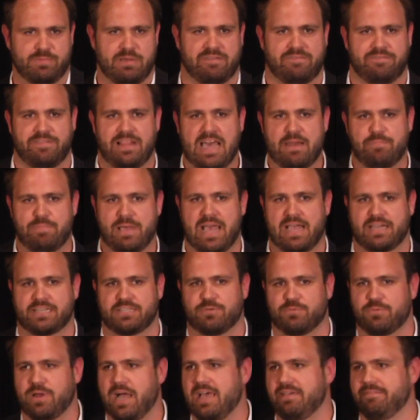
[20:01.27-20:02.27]
about flat packs
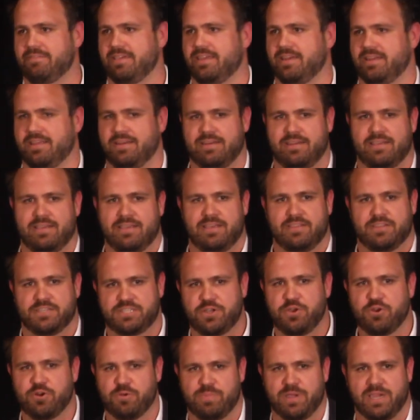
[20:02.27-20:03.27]
arriving and the
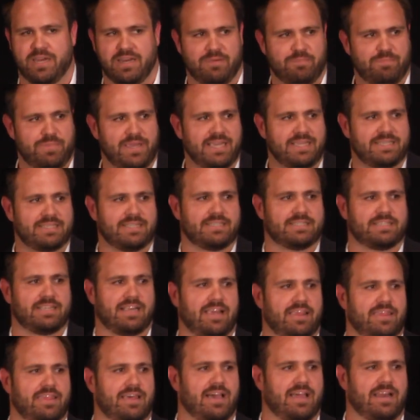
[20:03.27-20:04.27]
scooter being in pieces that
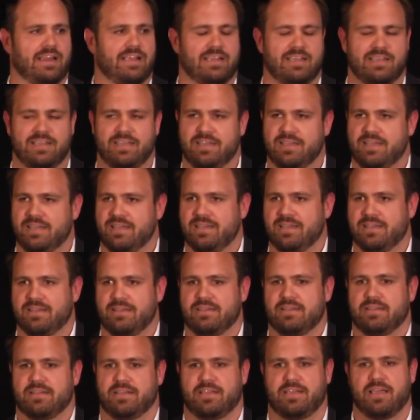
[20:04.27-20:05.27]
I thought,
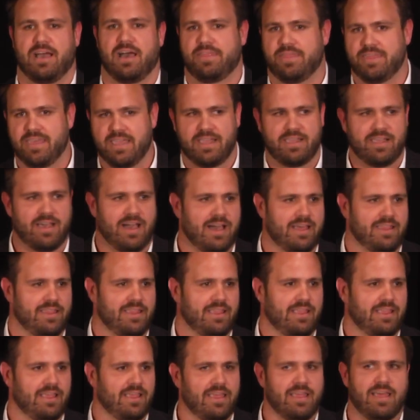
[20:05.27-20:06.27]
God, thank
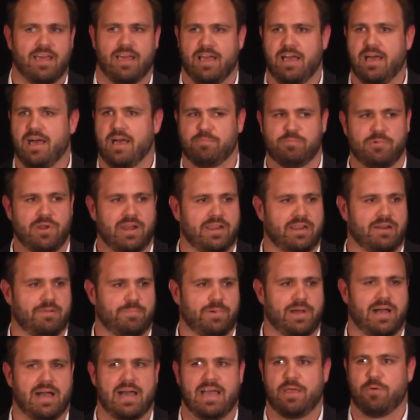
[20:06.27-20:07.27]
God, I'm ready to
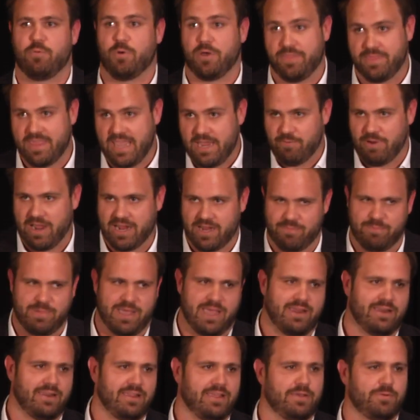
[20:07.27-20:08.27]
buy what they
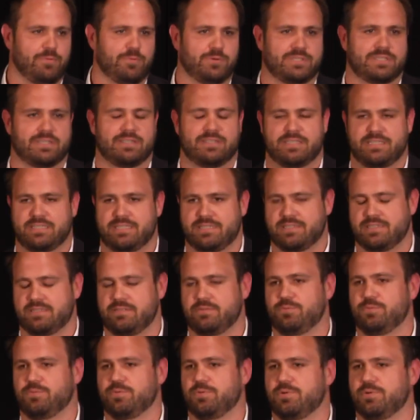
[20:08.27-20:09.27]
recommend. It was this,